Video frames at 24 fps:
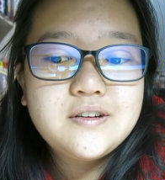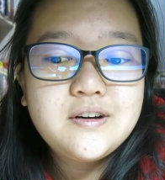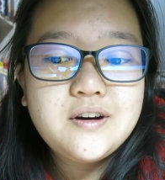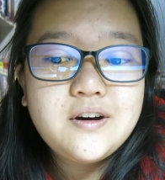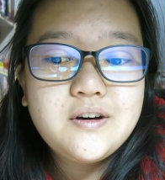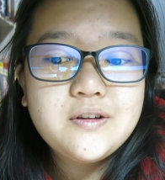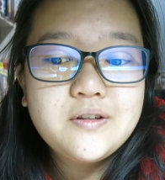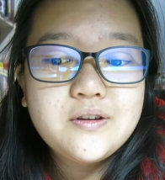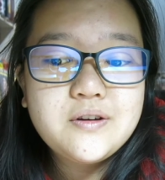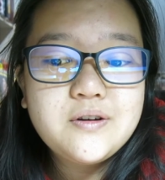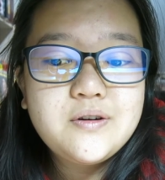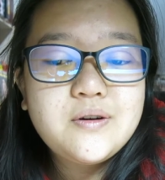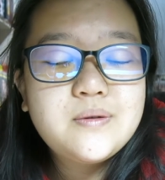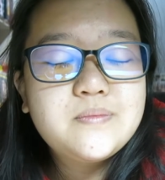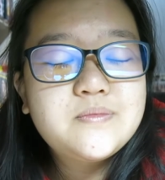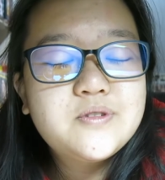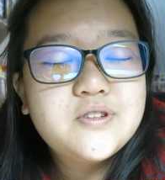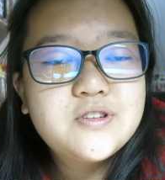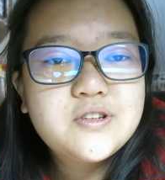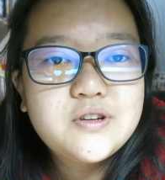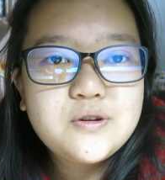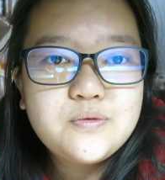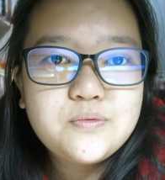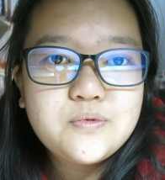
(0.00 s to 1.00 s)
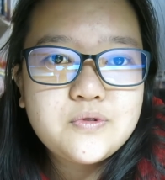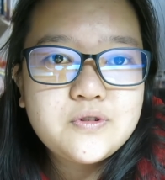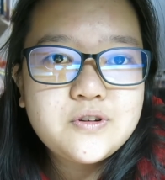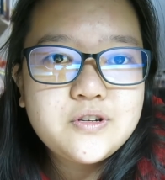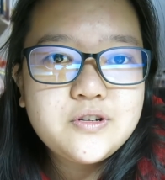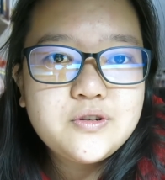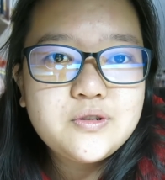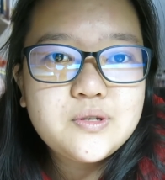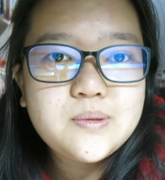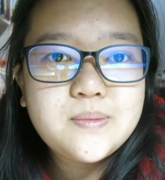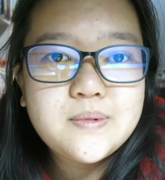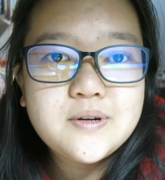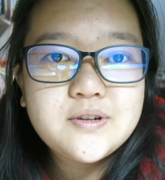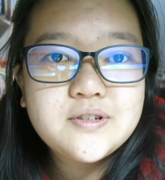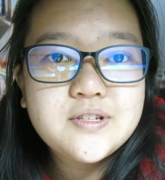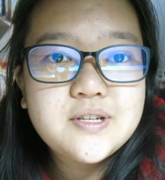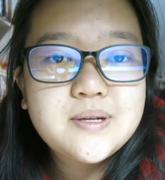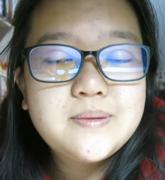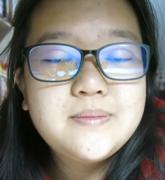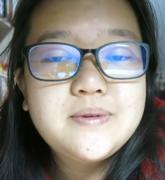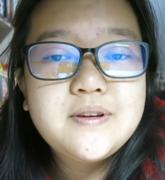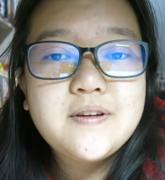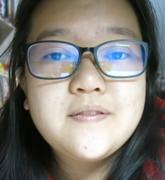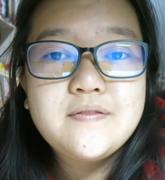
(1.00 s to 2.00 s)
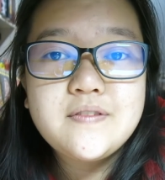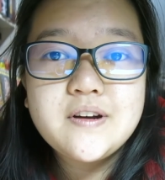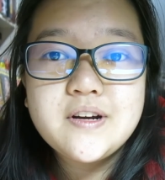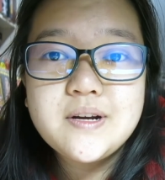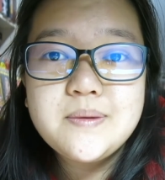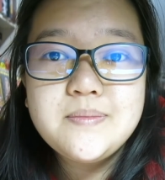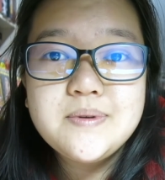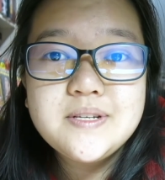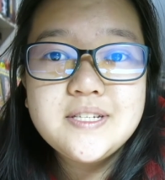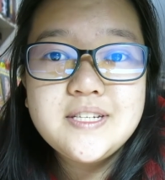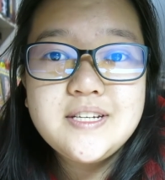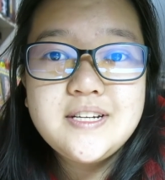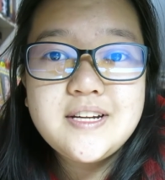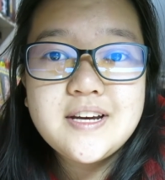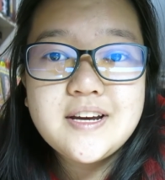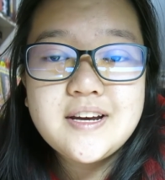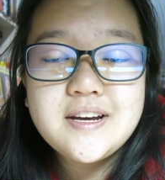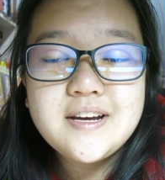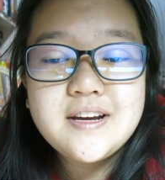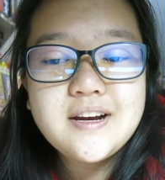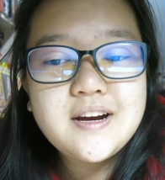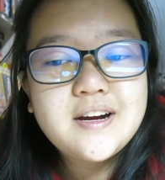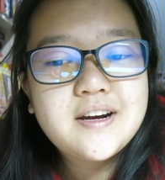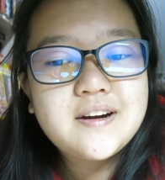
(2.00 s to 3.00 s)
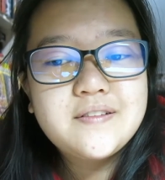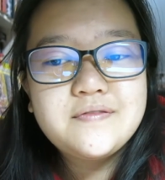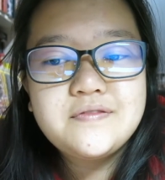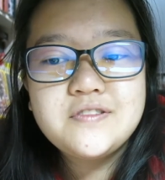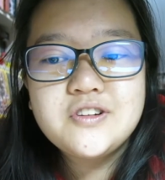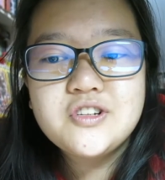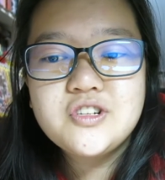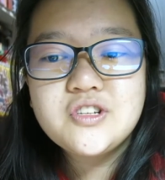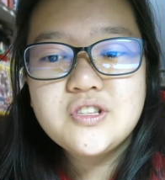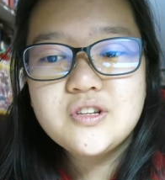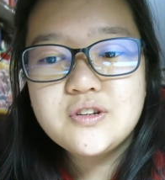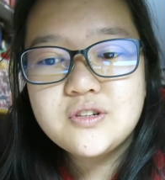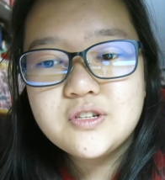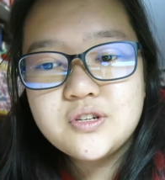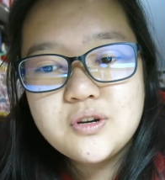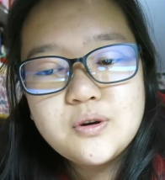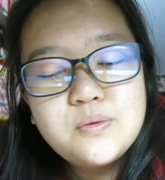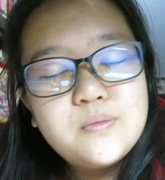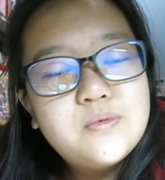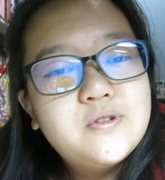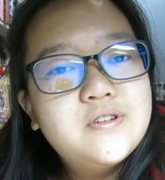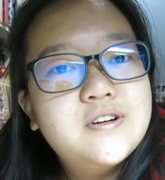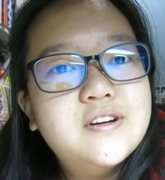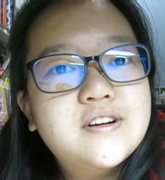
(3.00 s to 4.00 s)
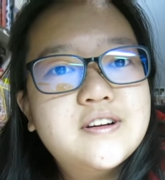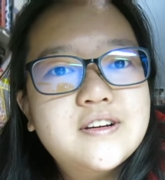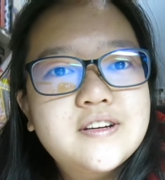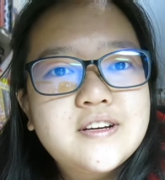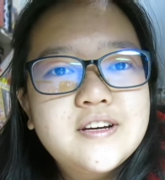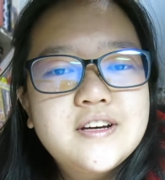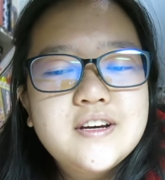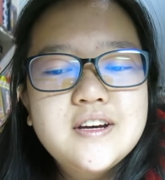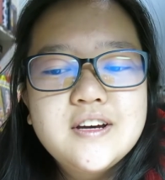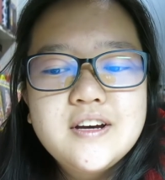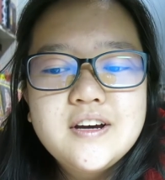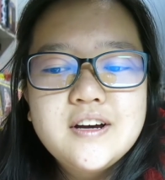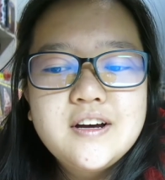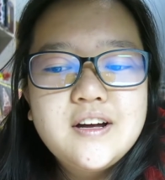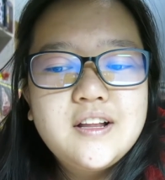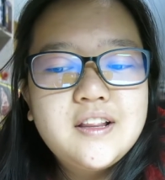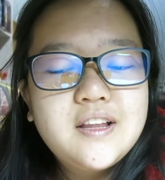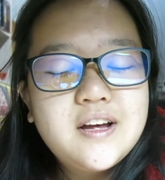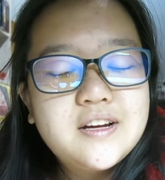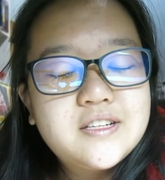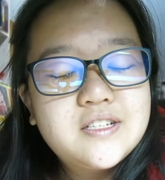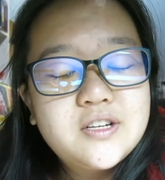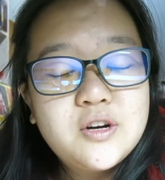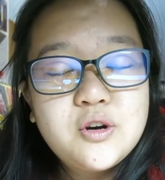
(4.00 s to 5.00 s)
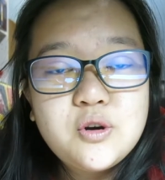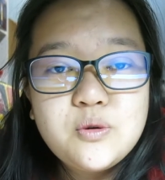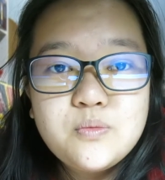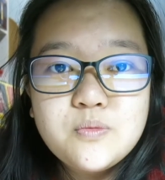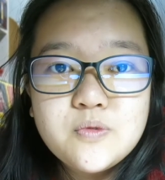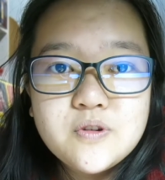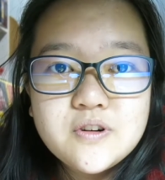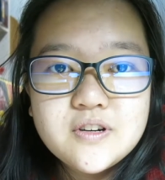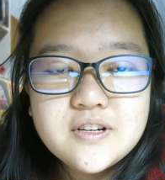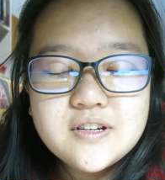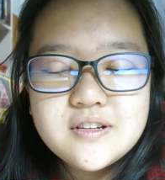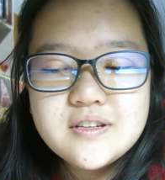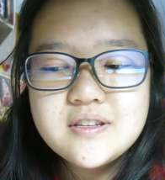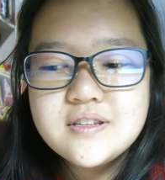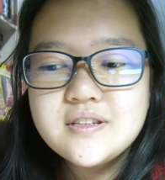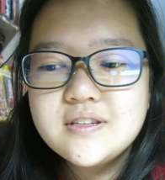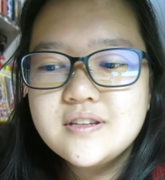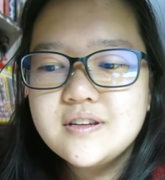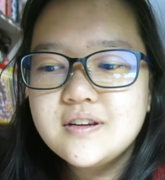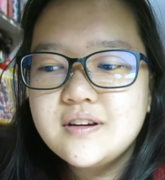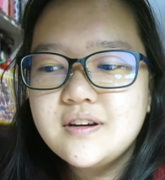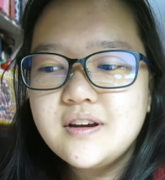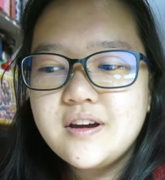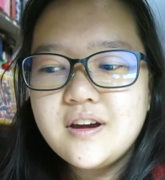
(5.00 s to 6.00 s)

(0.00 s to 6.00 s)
Although I'm just gonna warn you, tomorrow's gonna be a very busy day. I gotta finish this homework, lots of homeworks.